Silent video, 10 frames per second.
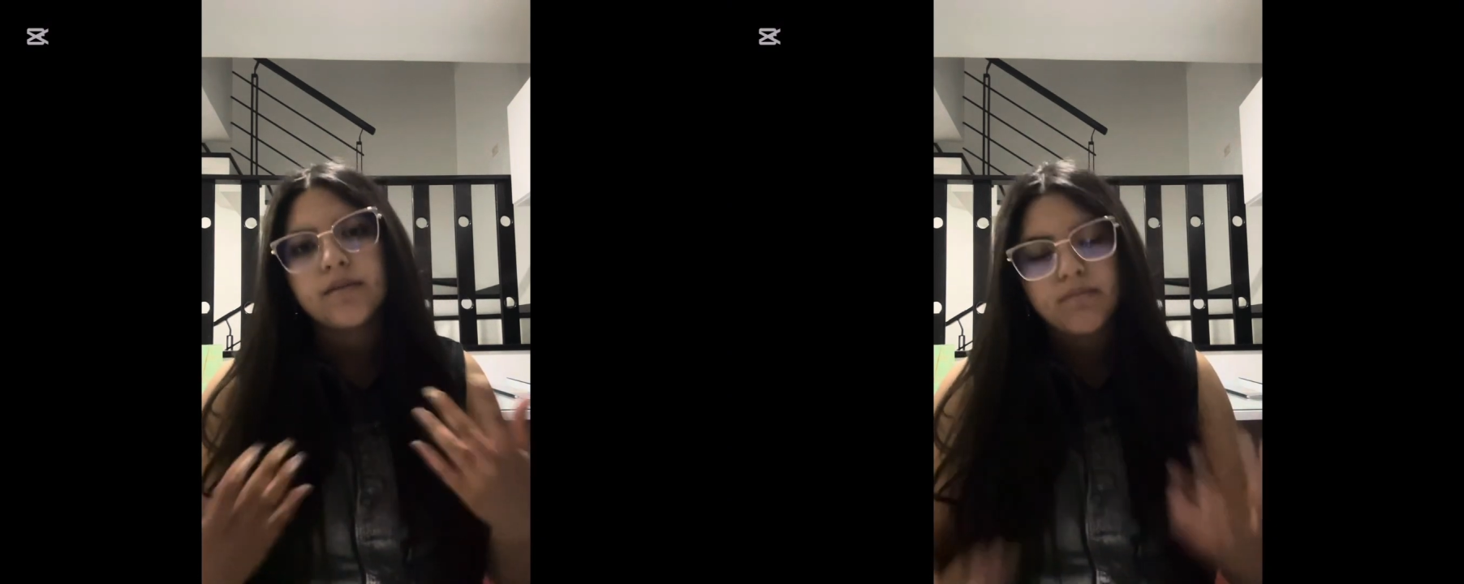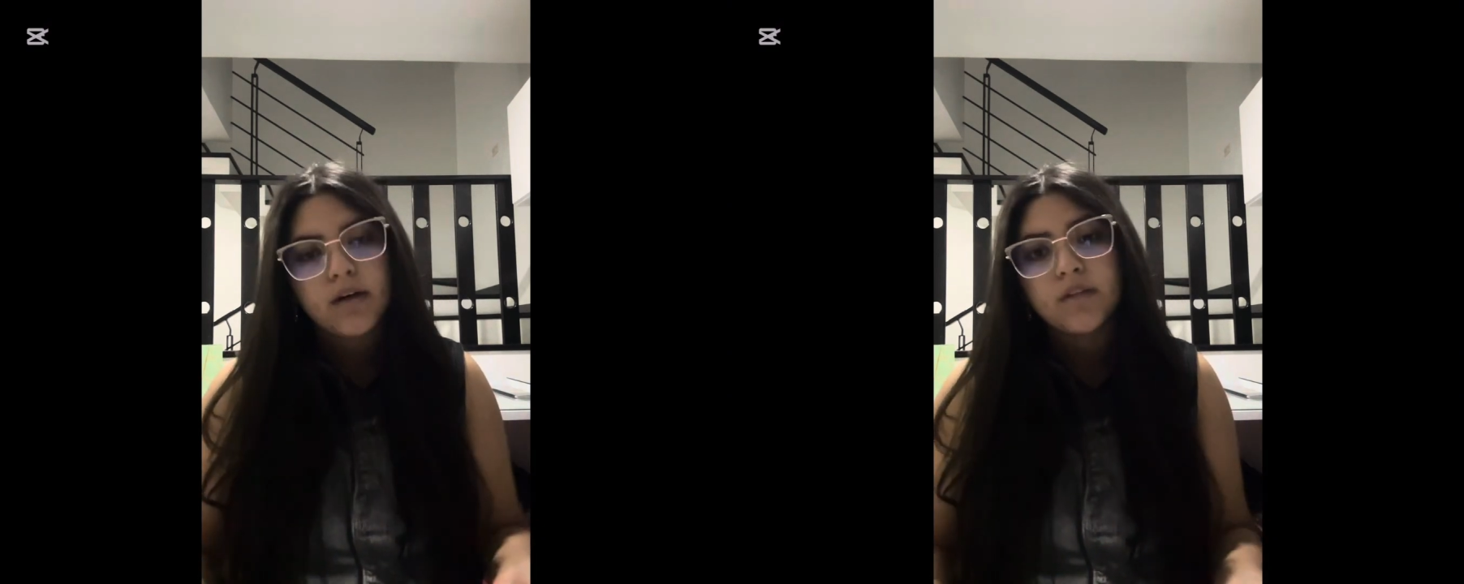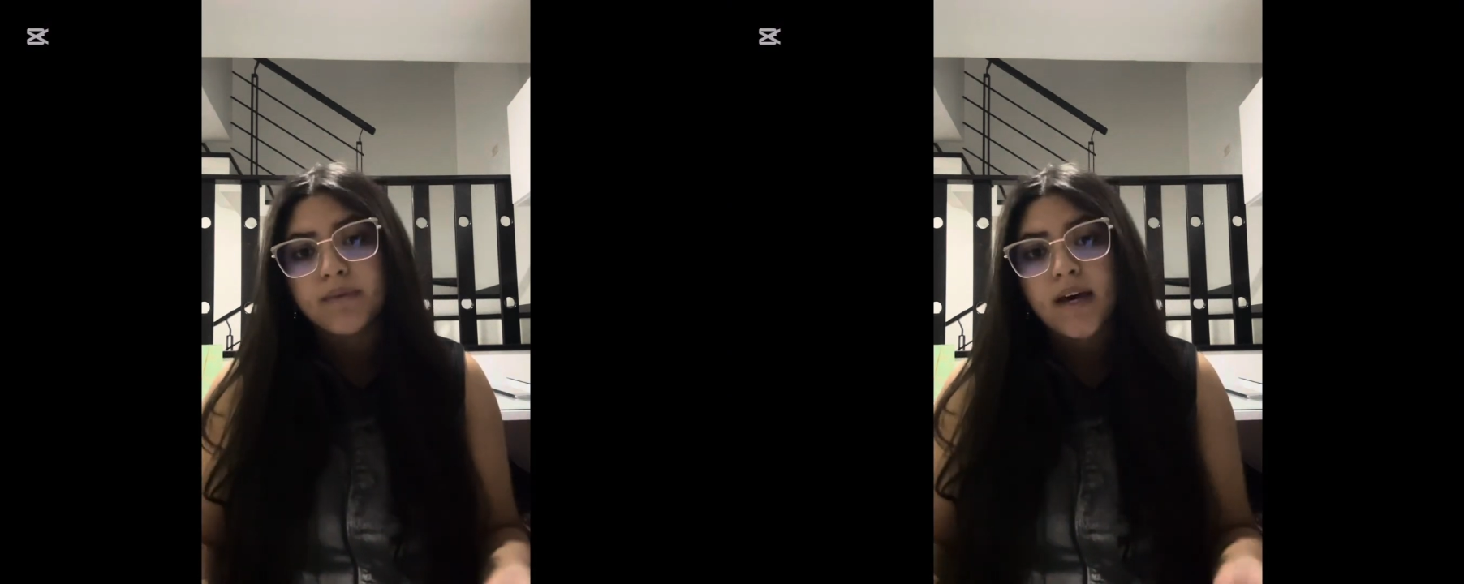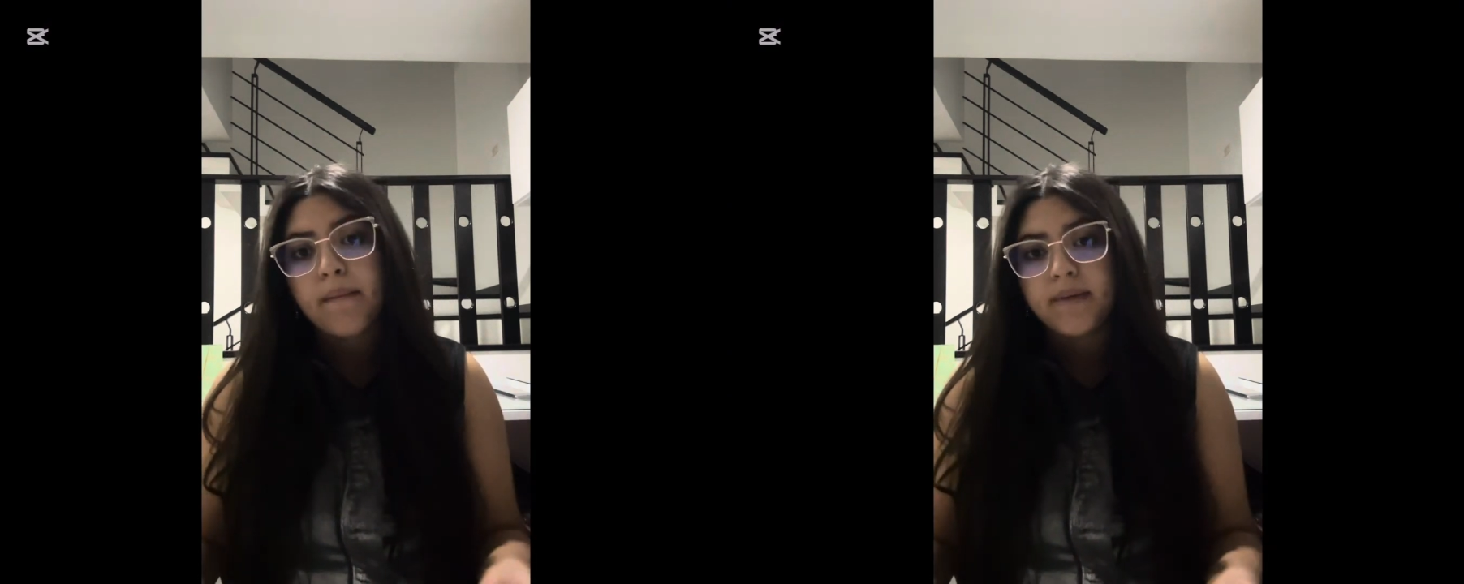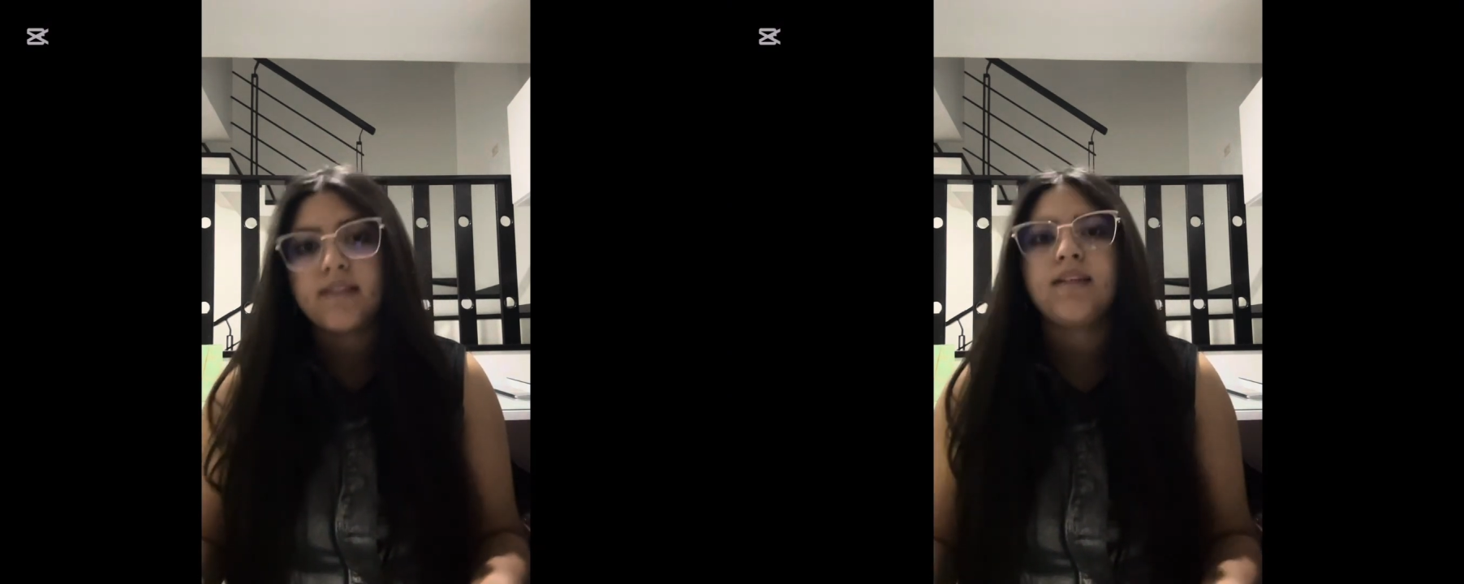must be a
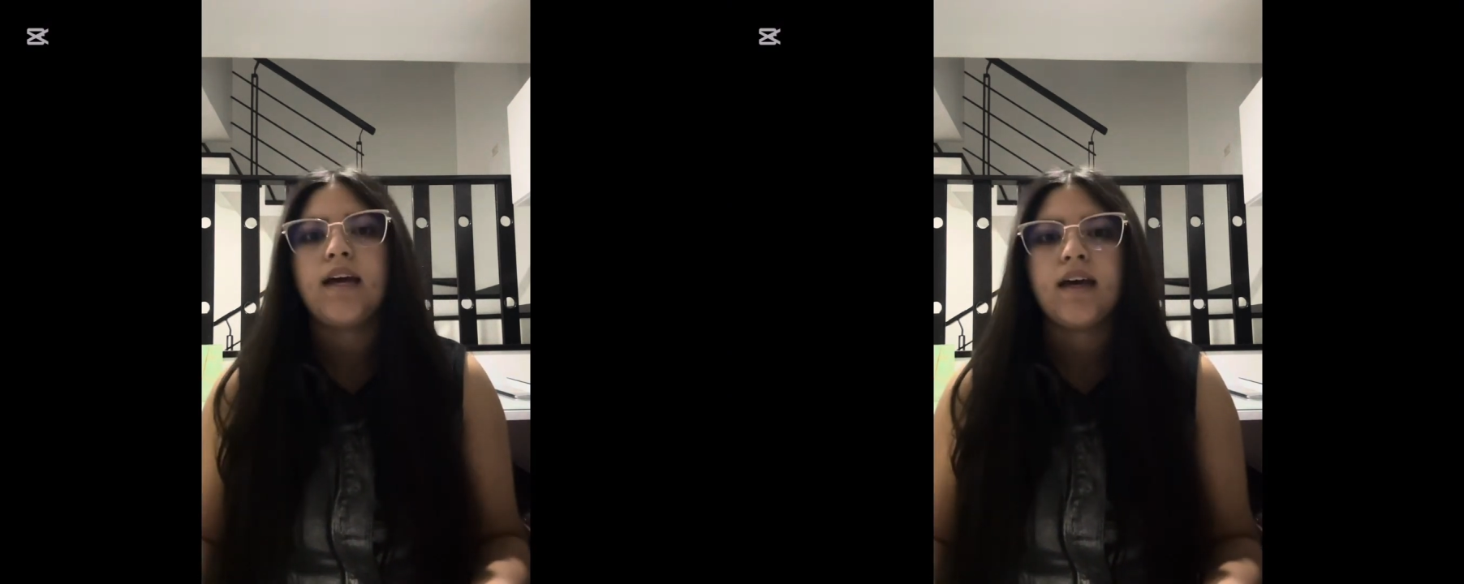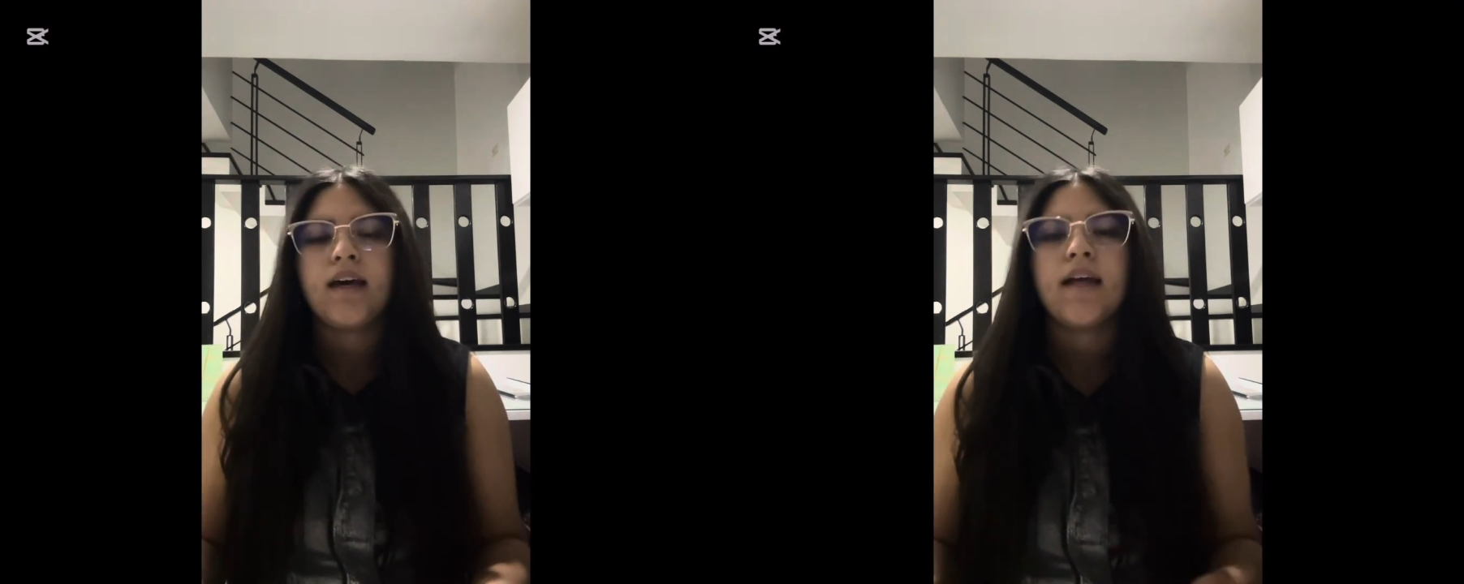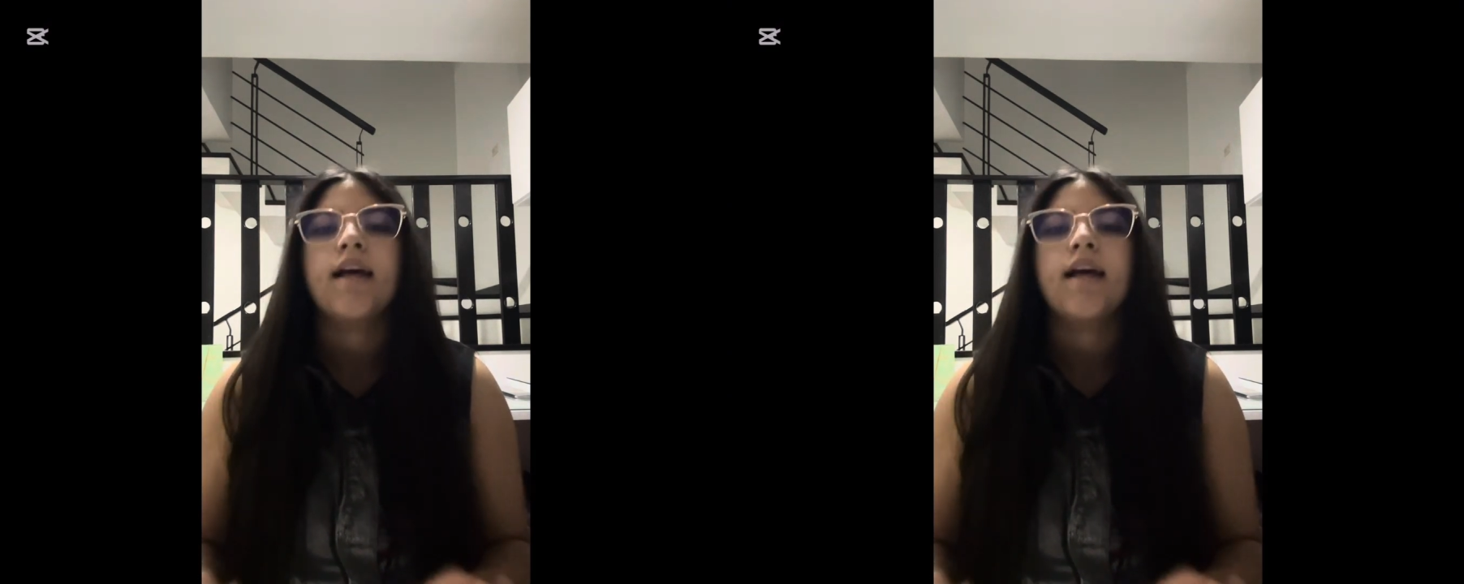mistake.